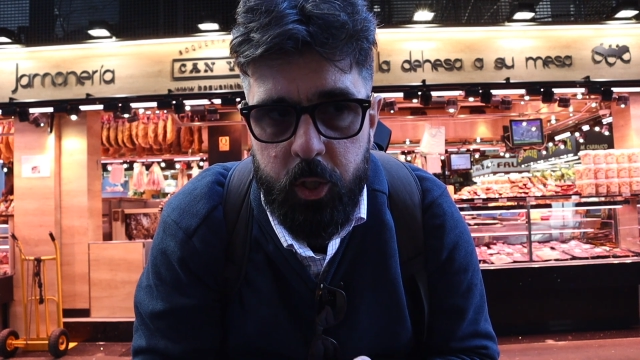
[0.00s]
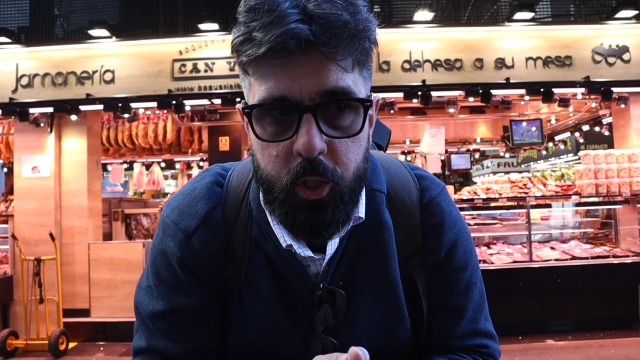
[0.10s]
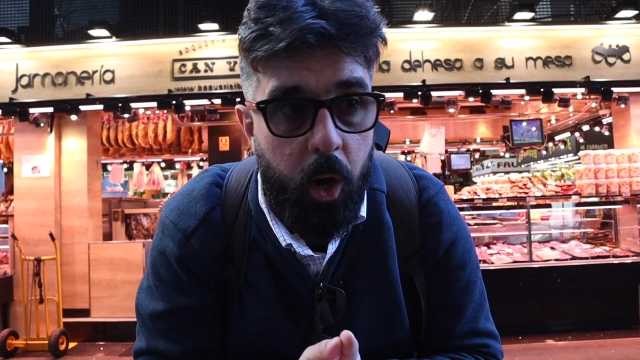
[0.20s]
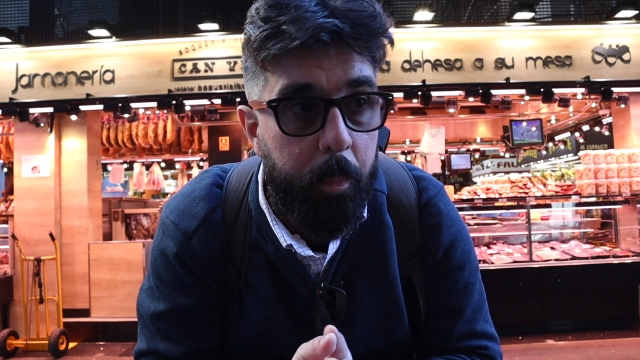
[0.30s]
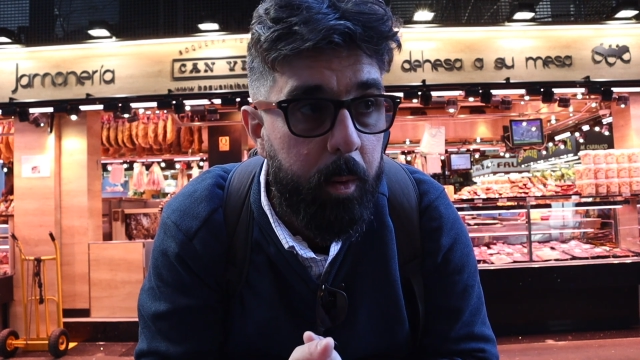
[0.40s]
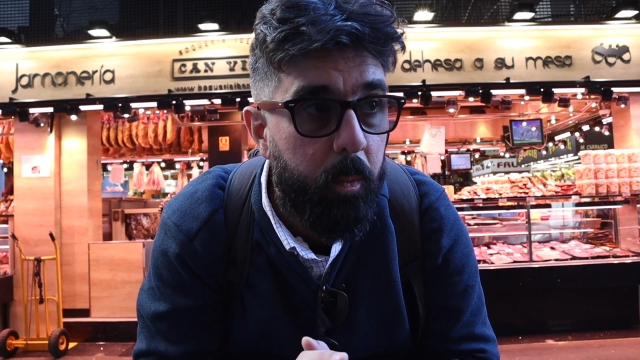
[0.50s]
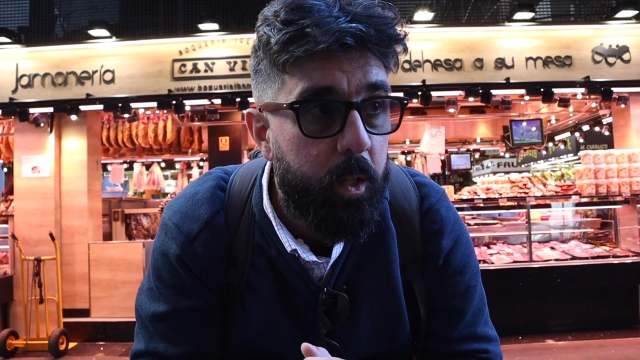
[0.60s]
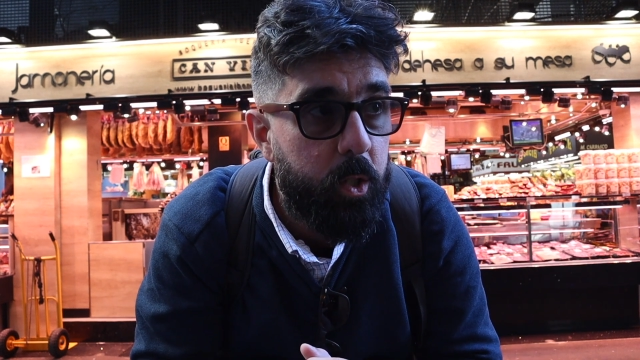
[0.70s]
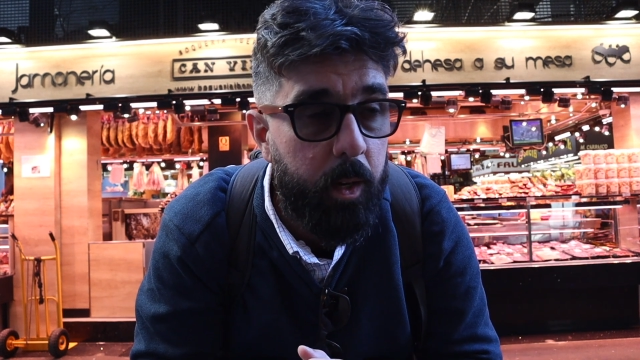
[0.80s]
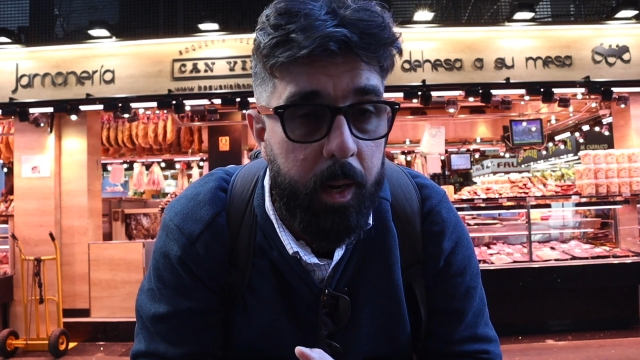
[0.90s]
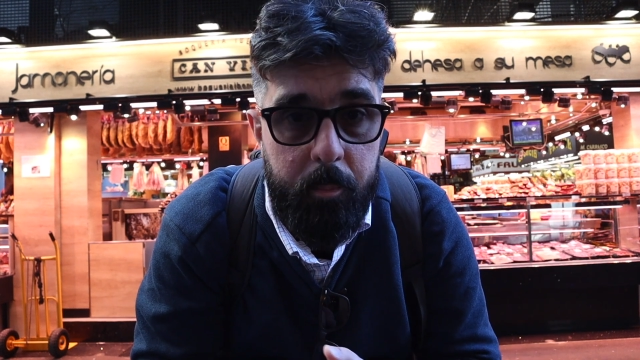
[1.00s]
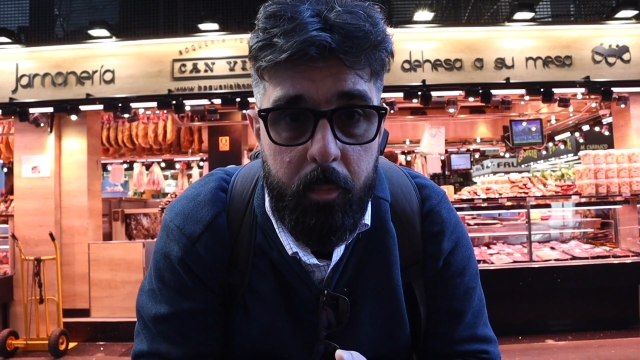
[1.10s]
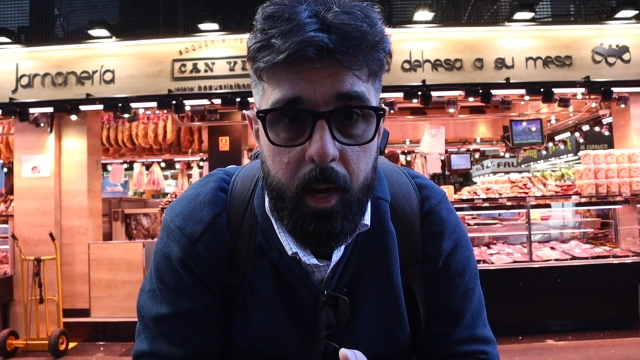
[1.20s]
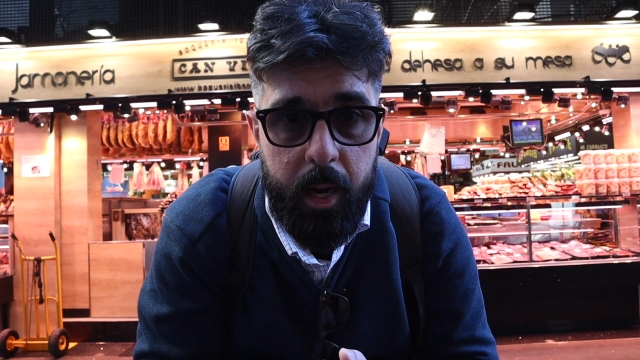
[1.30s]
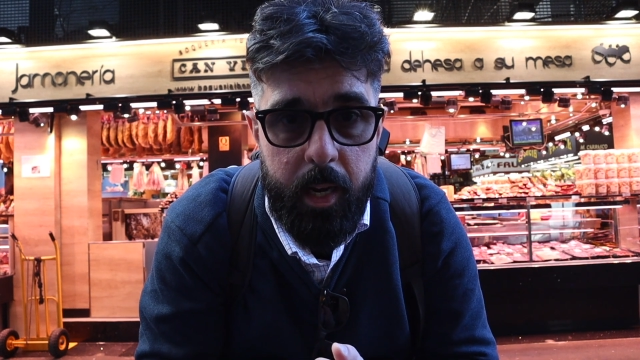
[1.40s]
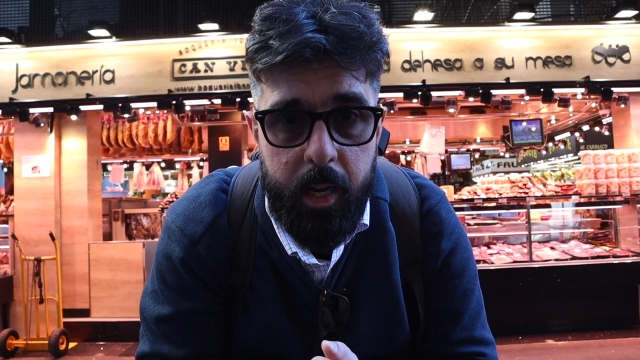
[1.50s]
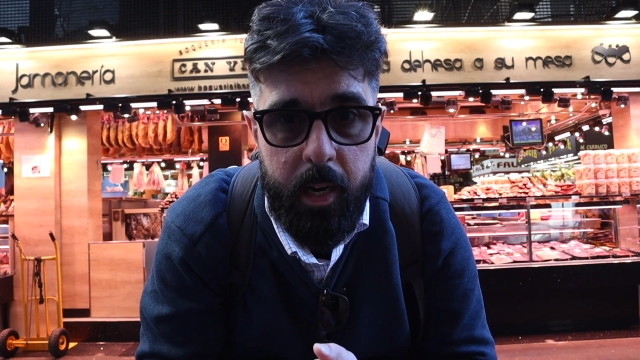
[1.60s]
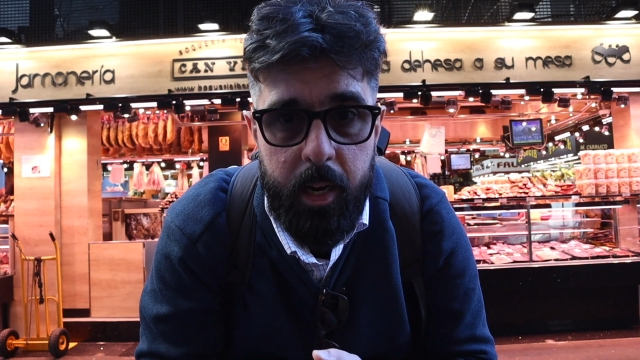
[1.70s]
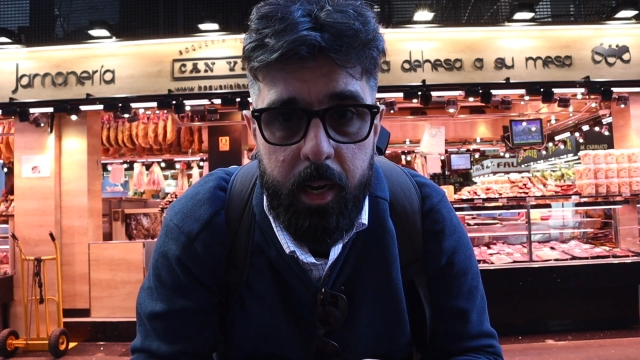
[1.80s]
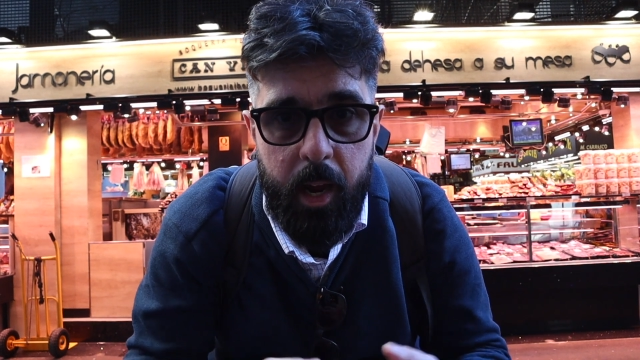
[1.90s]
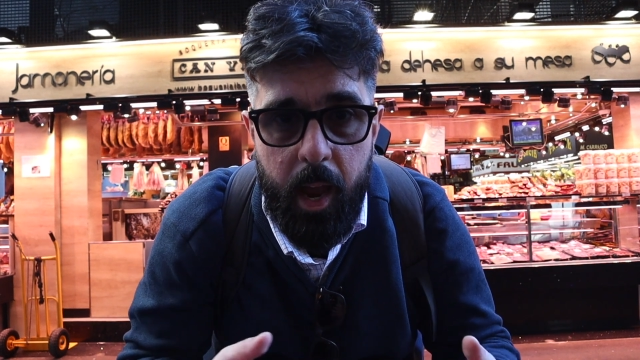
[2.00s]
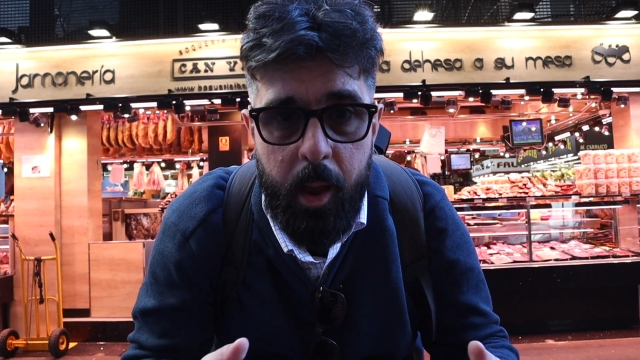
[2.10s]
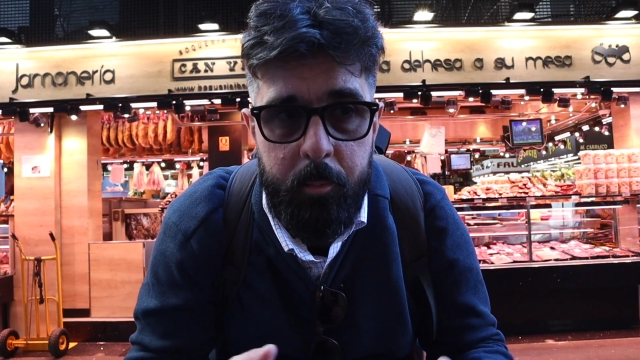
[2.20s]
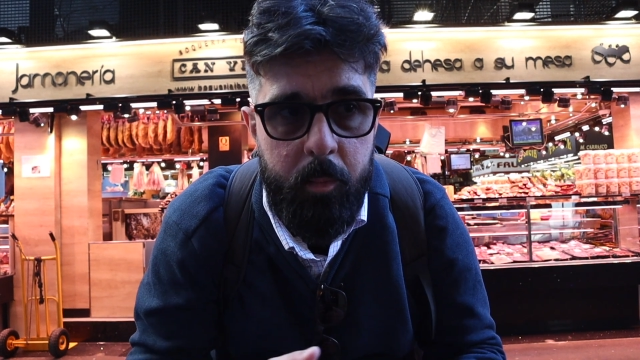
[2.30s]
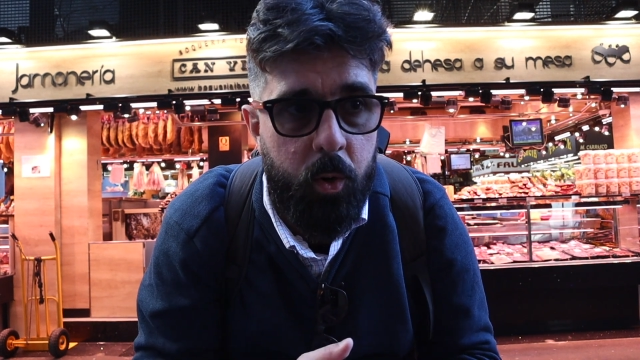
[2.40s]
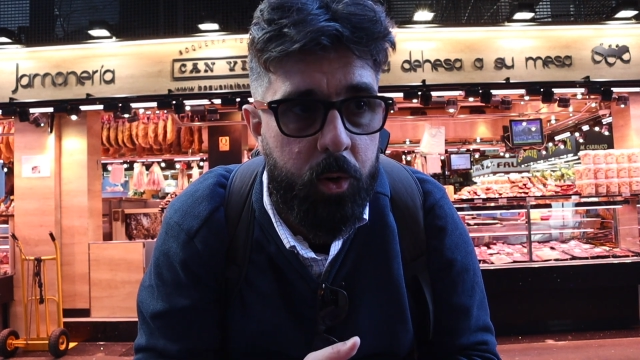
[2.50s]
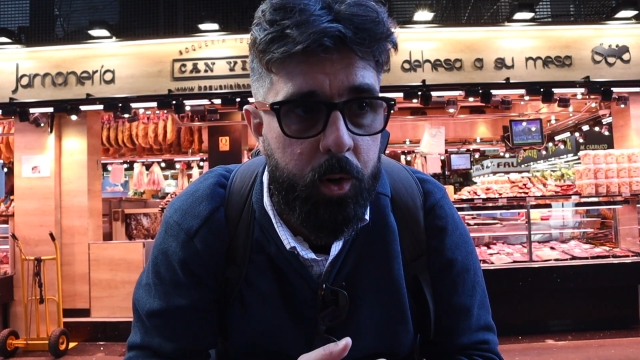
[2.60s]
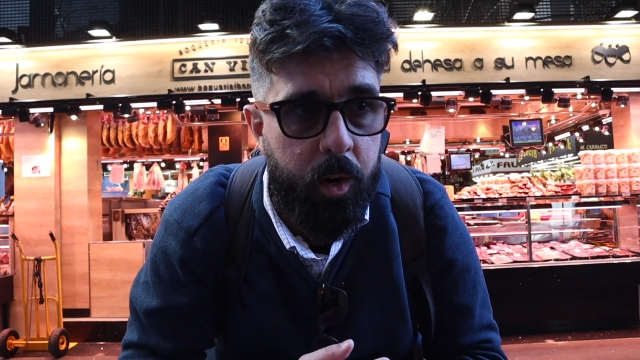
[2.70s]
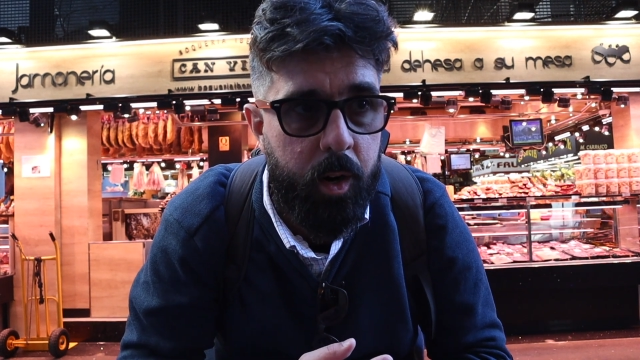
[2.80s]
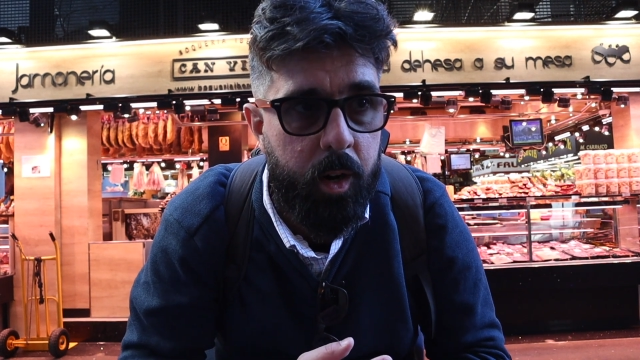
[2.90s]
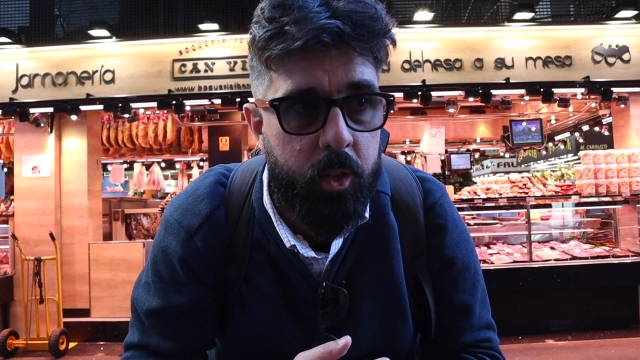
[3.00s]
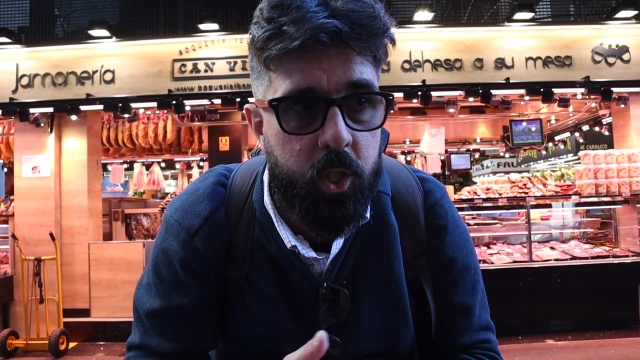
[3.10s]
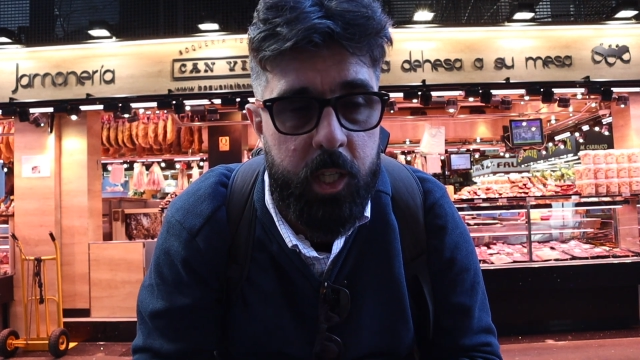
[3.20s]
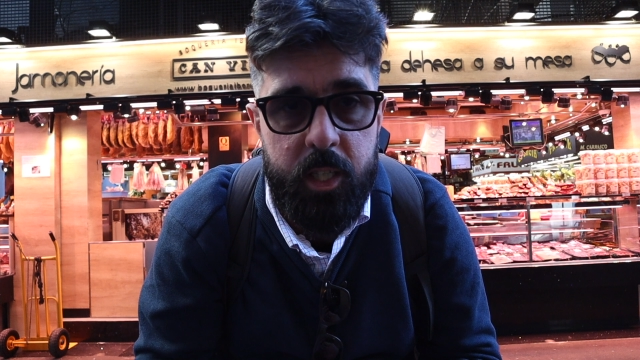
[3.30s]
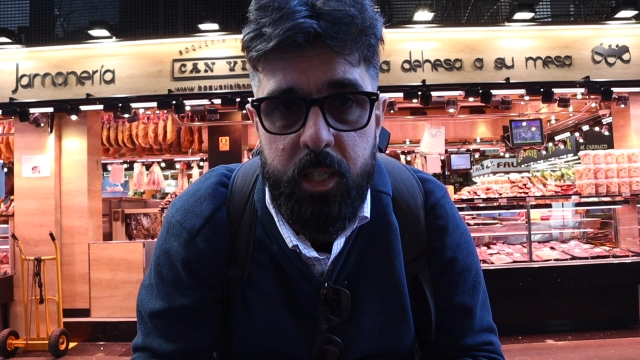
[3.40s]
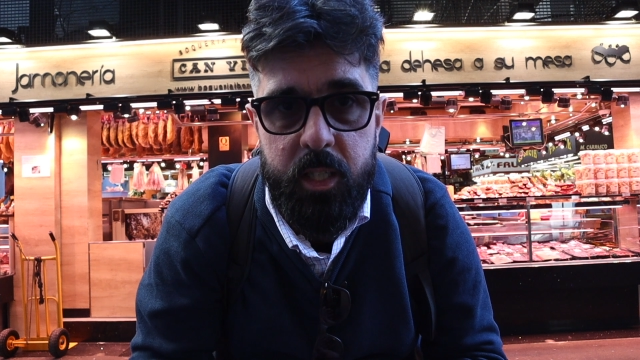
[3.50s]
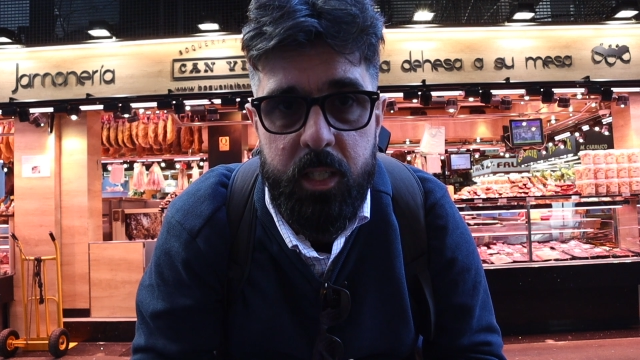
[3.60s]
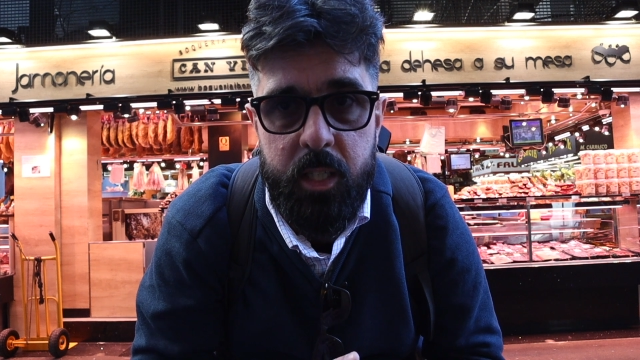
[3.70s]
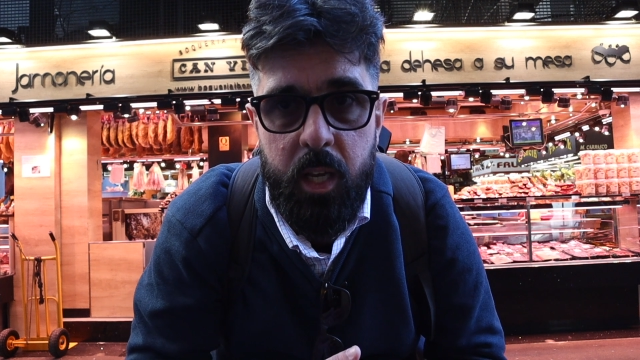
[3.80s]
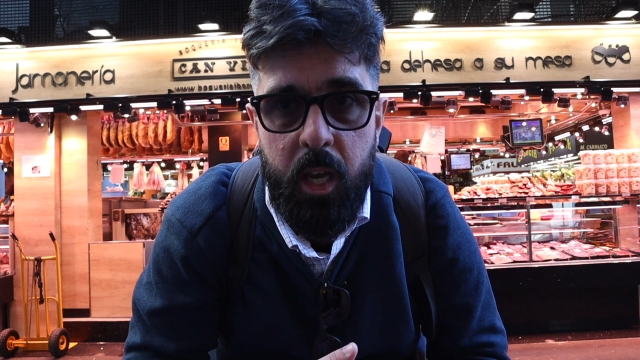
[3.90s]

shop in which you can buy ham or cheeses,